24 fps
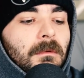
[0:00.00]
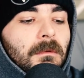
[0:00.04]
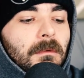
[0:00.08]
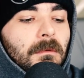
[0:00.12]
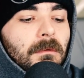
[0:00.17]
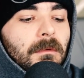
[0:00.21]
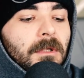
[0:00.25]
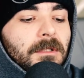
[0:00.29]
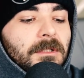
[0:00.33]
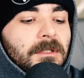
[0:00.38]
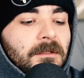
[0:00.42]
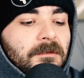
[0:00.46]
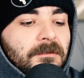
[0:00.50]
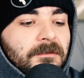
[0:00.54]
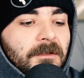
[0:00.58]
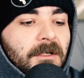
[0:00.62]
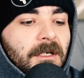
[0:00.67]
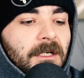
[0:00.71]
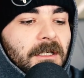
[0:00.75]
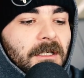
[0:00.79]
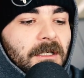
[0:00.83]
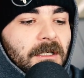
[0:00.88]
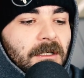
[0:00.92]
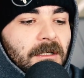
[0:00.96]
What the
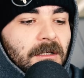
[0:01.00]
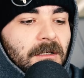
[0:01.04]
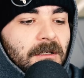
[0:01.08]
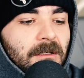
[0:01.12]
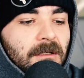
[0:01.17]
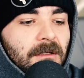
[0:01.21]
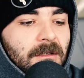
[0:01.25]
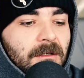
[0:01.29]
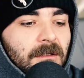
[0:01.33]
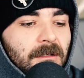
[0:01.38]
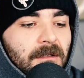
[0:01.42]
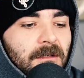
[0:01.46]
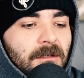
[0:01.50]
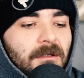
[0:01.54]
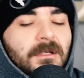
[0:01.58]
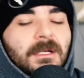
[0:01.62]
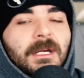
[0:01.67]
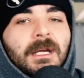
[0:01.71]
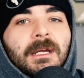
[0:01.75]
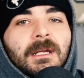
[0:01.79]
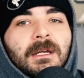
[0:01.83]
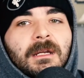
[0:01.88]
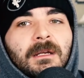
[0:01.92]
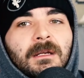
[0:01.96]
fuck?
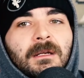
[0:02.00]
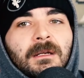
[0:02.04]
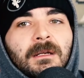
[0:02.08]
Okay.